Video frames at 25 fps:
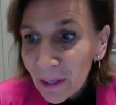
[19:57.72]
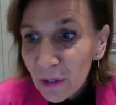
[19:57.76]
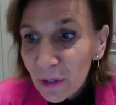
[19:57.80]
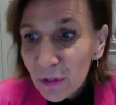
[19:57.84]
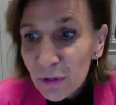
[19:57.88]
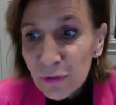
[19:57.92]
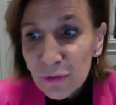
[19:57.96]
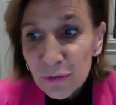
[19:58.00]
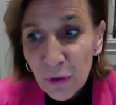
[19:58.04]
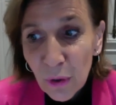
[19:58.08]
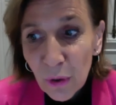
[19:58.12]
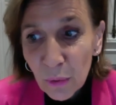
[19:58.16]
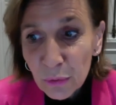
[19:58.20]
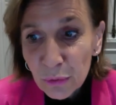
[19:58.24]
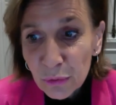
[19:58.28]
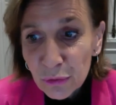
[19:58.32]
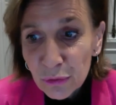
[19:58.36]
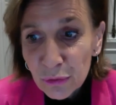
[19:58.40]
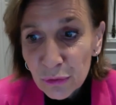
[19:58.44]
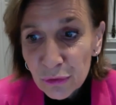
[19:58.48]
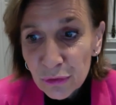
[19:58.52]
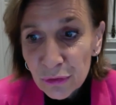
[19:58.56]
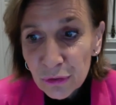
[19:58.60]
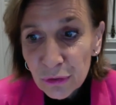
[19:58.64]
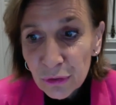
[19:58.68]
So
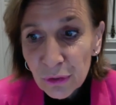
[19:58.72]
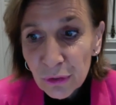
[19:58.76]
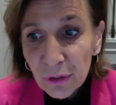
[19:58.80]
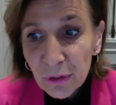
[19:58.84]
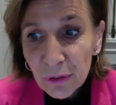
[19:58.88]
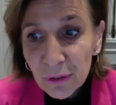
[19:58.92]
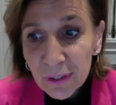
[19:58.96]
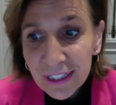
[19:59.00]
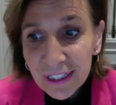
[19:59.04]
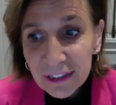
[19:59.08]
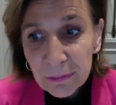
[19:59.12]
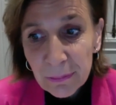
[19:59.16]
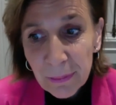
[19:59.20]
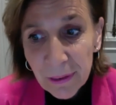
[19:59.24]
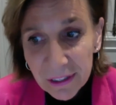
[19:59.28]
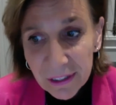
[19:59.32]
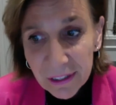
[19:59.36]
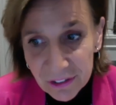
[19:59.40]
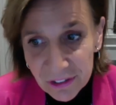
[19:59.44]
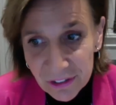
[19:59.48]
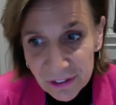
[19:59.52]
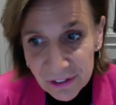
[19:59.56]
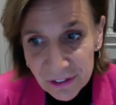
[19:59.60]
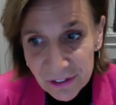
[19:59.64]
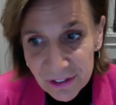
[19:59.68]
do you look at
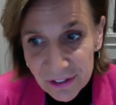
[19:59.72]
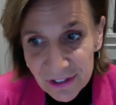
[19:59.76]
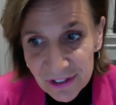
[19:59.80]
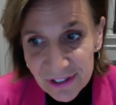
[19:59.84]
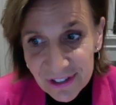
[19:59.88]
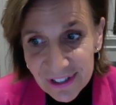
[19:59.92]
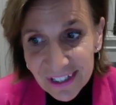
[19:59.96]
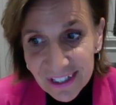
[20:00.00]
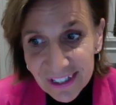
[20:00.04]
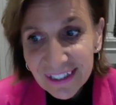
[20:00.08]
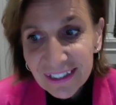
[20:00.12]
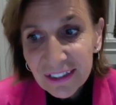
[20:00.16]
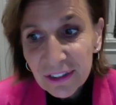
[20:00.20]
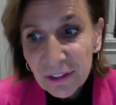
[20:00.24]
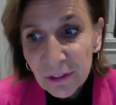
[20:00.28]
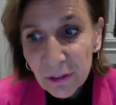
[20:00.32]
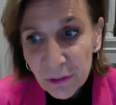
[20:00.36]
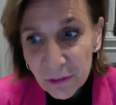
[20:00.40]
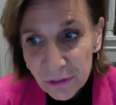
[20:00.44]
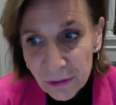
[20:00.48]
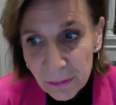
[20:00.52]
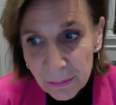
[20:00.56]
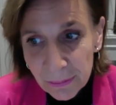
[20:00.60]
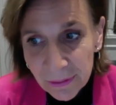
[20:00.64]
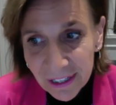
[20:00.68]
partners in your
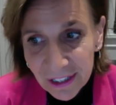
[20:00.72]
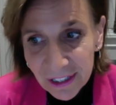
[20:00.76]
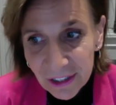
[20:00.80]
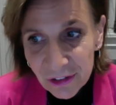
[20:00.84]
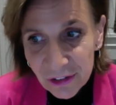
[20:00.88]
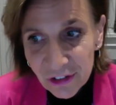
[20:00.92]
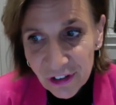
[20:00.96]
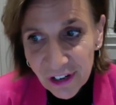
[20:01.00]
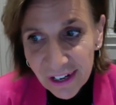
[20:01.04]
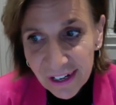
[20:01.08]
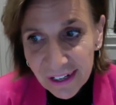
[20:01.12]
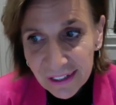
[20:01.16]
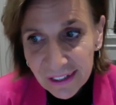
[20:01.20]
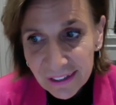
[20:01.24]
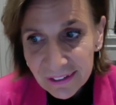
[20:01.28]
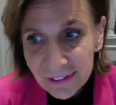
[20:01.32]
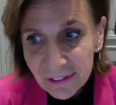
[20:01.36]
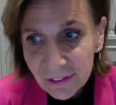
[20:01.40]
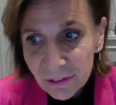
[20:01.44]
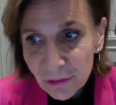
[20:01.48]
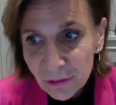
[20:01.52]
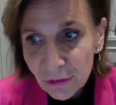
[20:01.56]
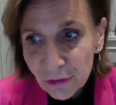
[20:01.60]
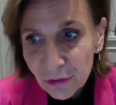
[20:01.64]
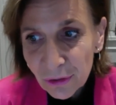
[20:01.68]
supply chain
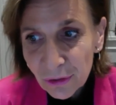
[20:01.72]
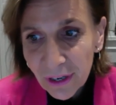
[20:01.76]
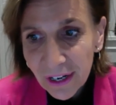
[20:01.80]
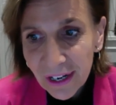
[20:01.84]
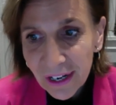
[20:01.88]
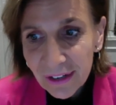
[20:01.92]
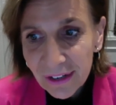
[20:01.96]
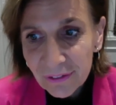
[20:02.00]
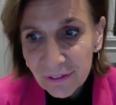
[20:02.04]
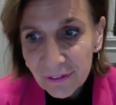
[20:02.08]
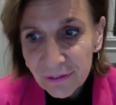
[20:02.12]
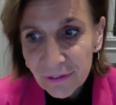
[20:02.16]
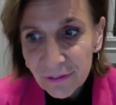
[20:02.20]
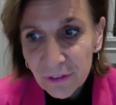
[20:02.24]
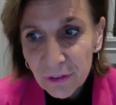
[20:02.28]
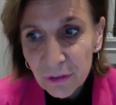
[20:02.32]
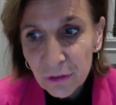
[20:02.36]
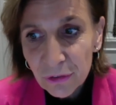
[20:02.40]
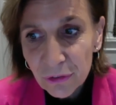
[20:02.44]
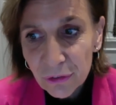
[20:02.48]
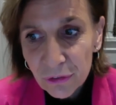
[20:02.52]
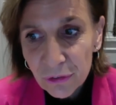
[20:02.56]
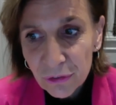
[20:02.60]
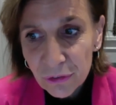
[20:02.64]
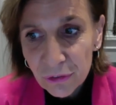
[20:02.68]
to have
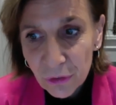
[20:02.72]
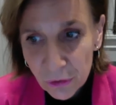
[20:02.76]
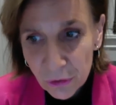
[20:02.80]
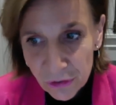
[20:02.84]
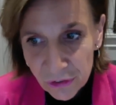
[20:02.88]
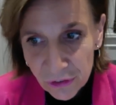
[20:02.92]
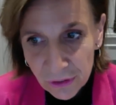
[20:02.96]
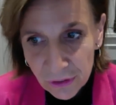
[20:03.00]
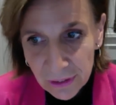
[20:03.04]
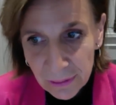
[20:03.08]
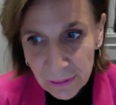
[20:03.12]
social